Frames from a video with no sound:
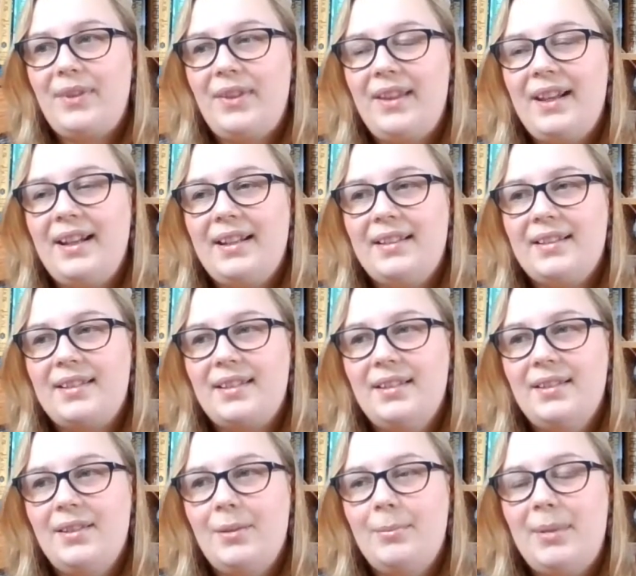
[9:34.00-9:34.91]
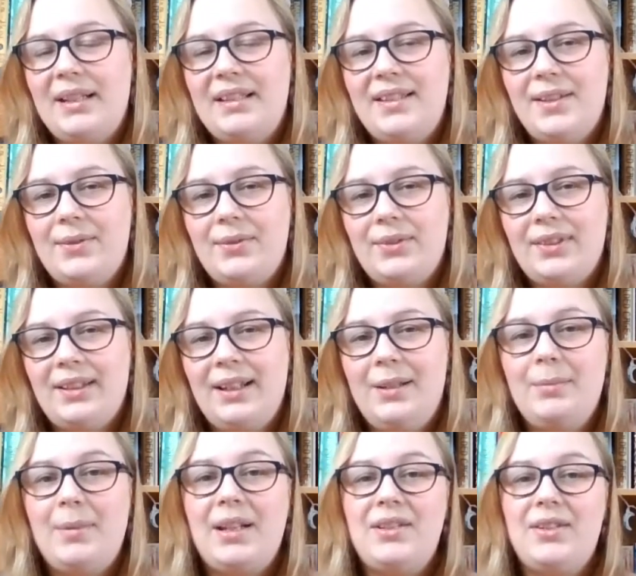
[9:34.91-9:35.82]
things a bit
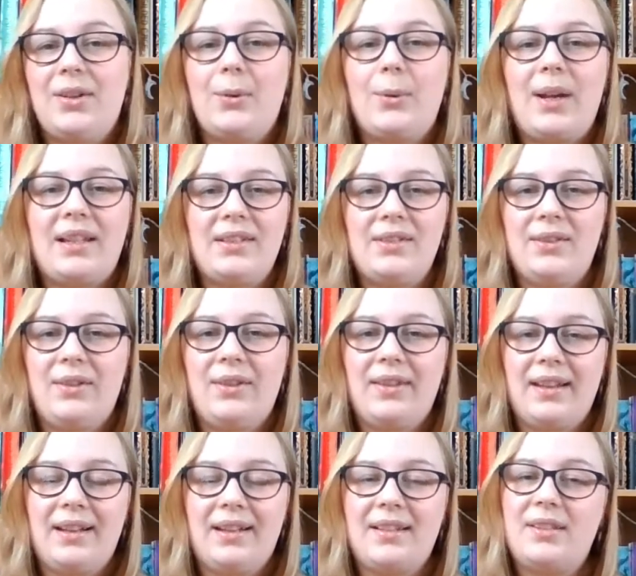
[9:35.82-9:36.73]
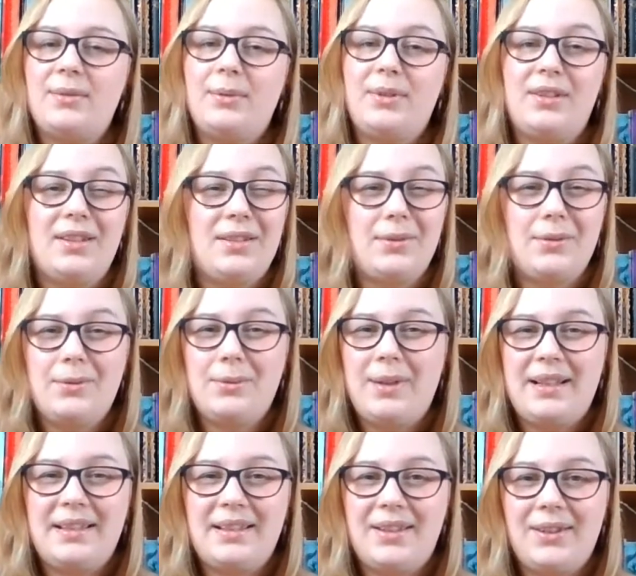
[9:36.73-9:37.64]
differently, made you question things, which is
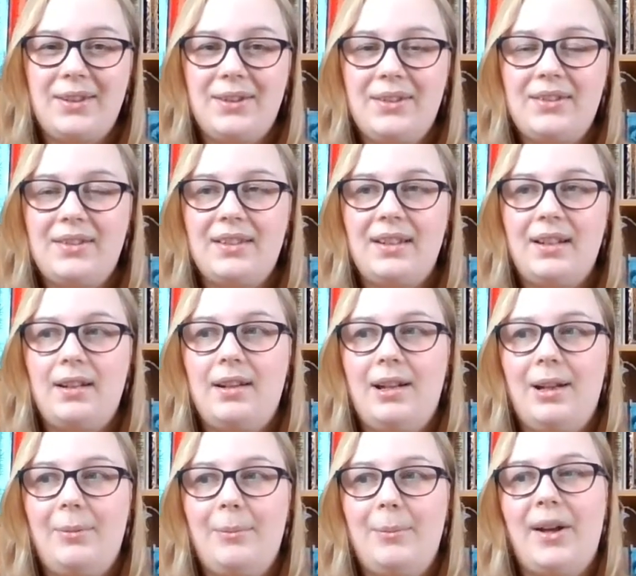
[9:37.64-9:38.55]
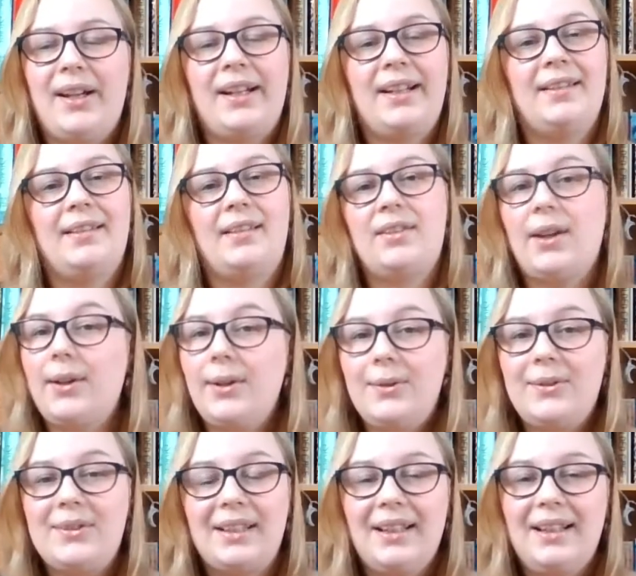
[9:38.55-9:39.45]
always good. I can
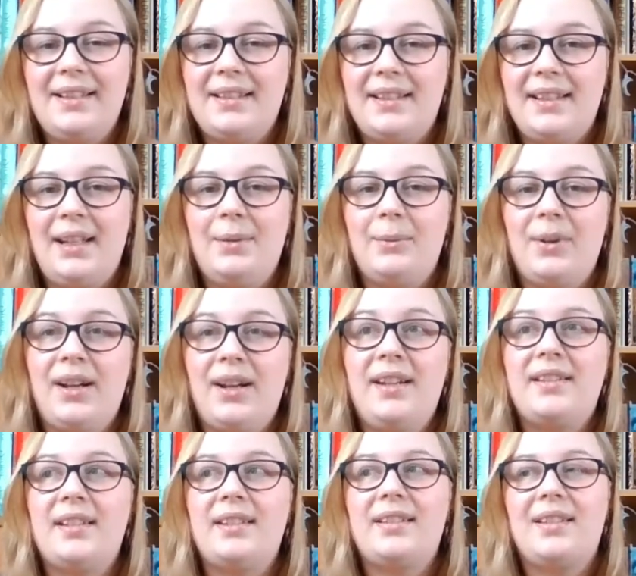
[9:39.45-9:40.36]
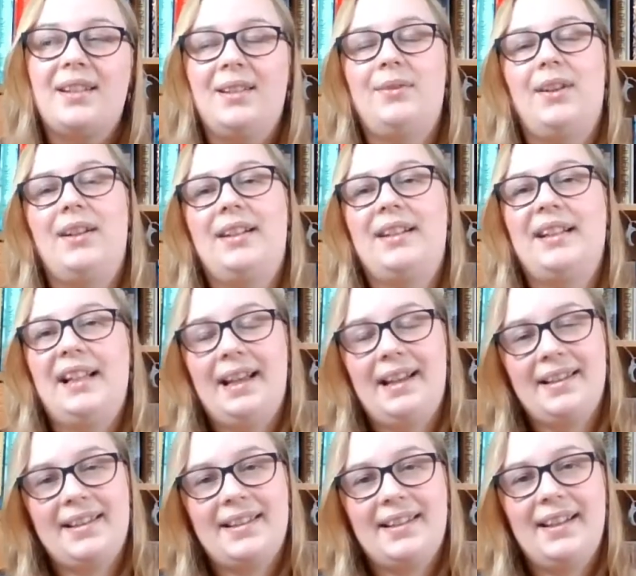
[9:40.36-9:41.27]
totally see why it's a sci-fi
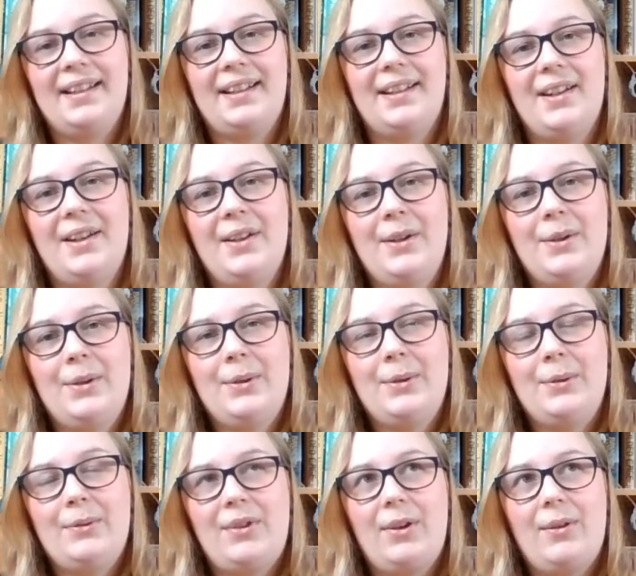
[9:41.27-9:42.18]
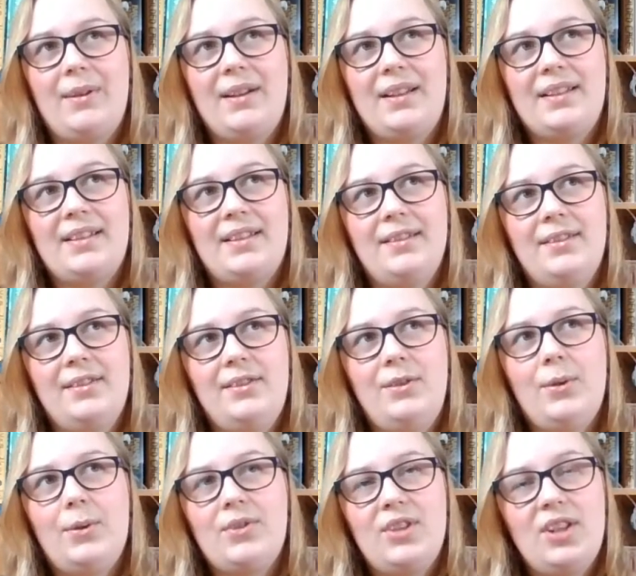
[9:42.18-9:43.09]
classic, although it's
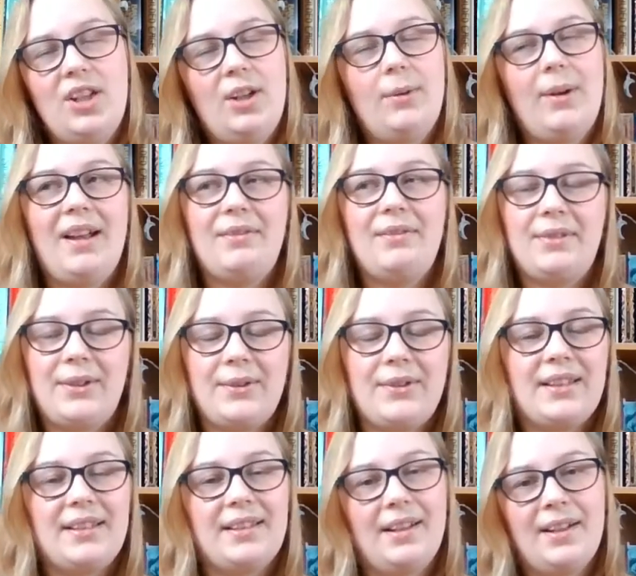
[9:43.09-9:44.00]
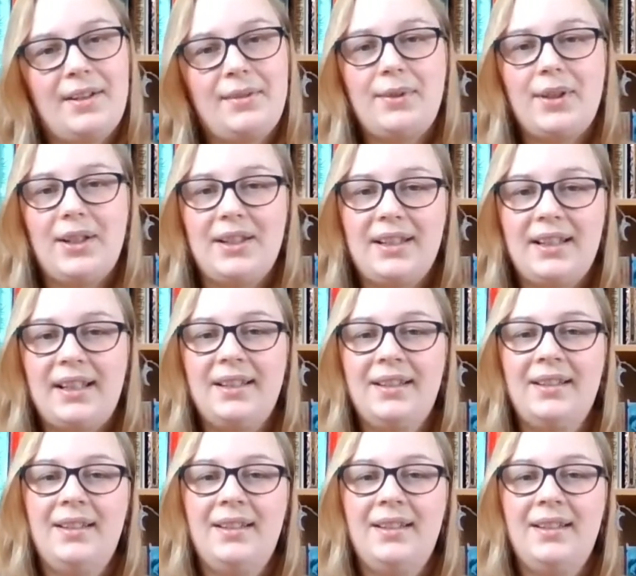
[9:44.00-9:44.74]
not too heavy on the sci-fi.